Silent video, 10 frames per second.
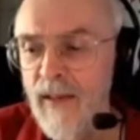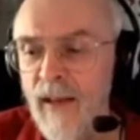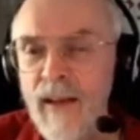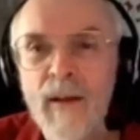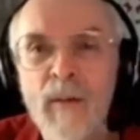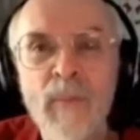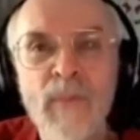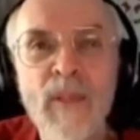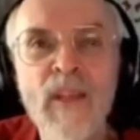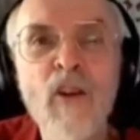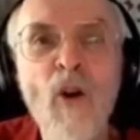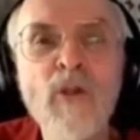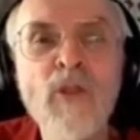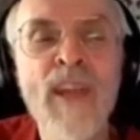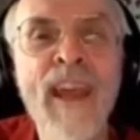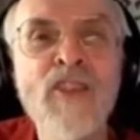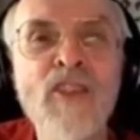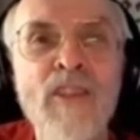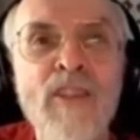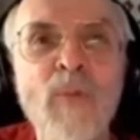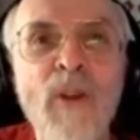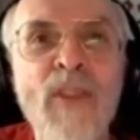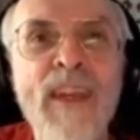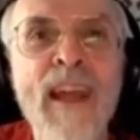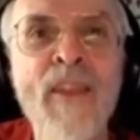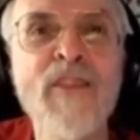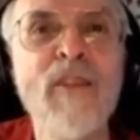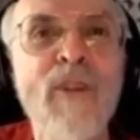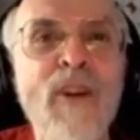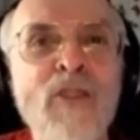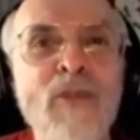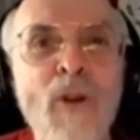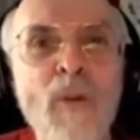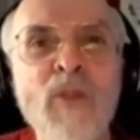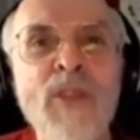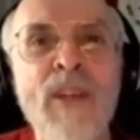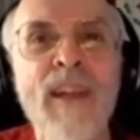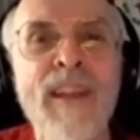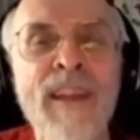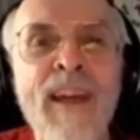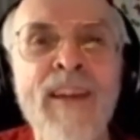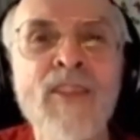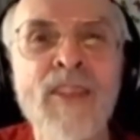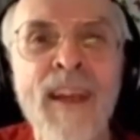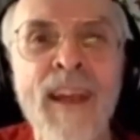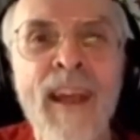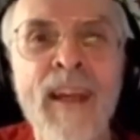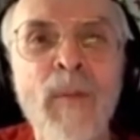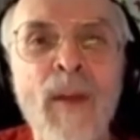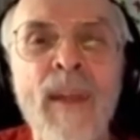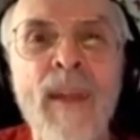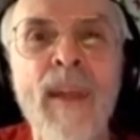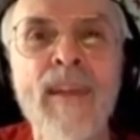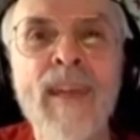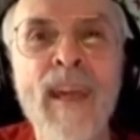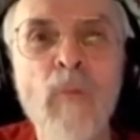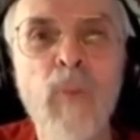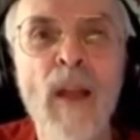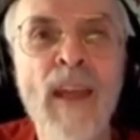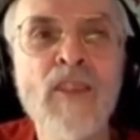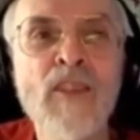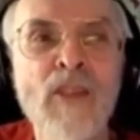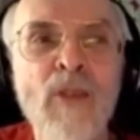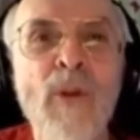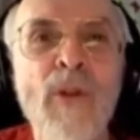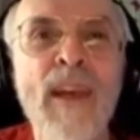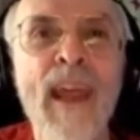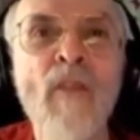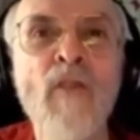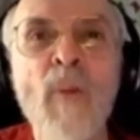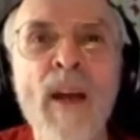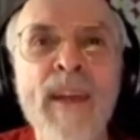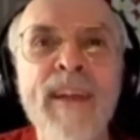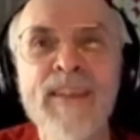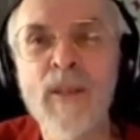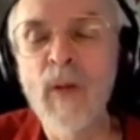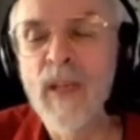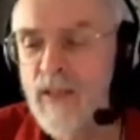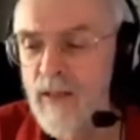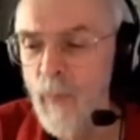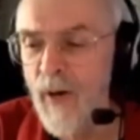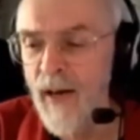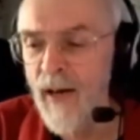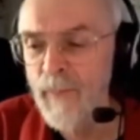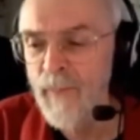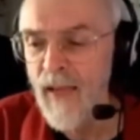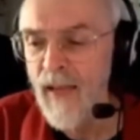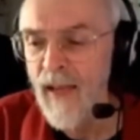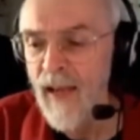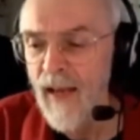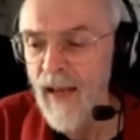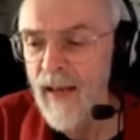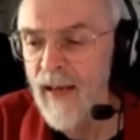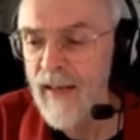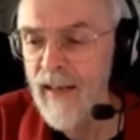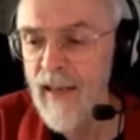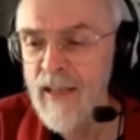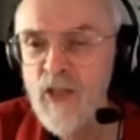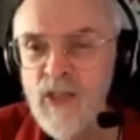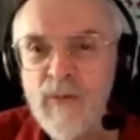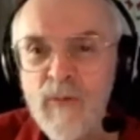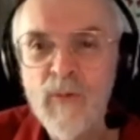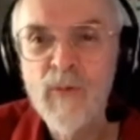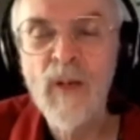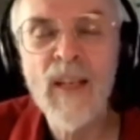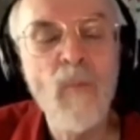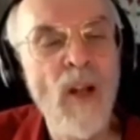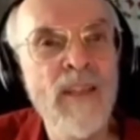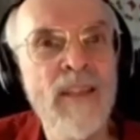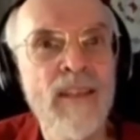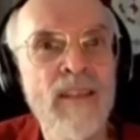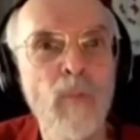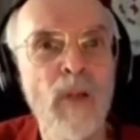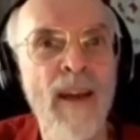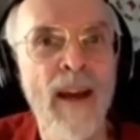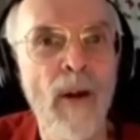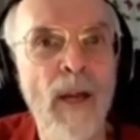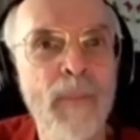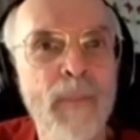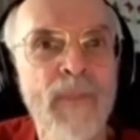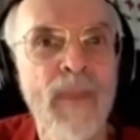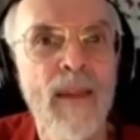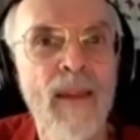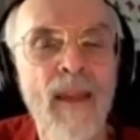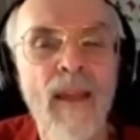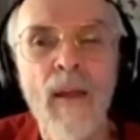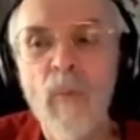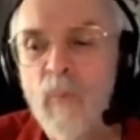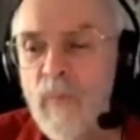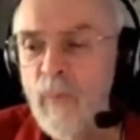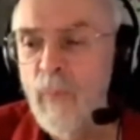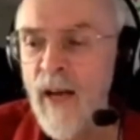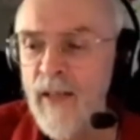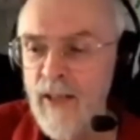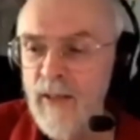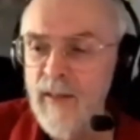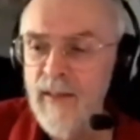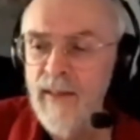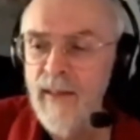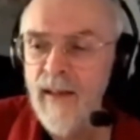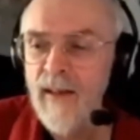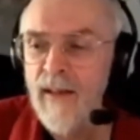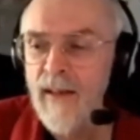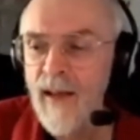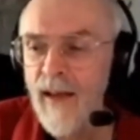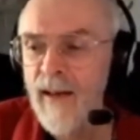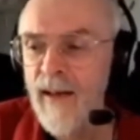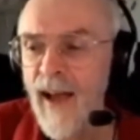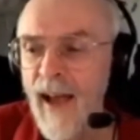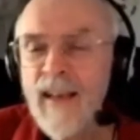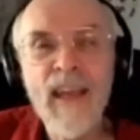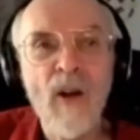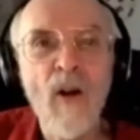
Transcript: the negotiations with the other diverse groups in the FCA take place so that everybody gets a piece of the pie. It's really multidisciplinary, but I like host